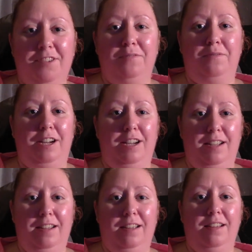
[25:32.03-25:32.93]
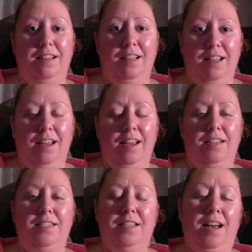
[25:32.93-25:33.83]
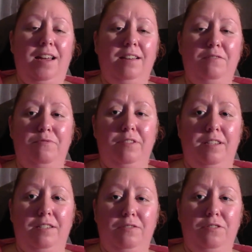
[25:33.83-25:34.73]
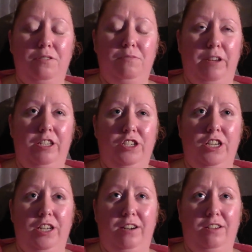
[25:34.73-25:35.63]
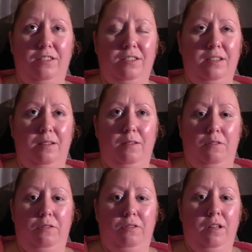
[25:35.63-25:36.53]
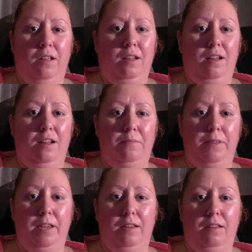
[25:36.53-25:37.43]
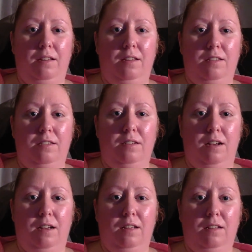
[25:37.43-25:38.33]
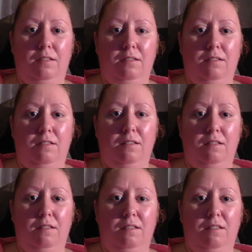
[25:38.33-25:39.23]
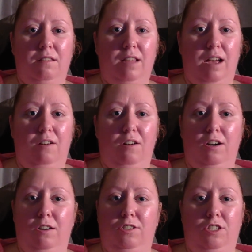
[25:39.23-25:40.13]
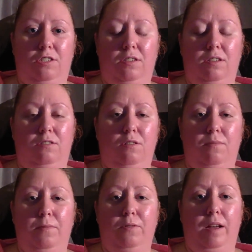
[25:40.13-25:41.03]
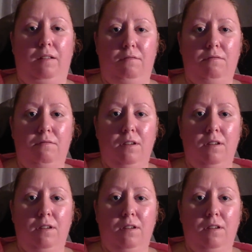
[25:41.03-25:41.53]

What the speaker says: Right. And see, I don't really do too much here, so I mean, it's not that hard just to do them around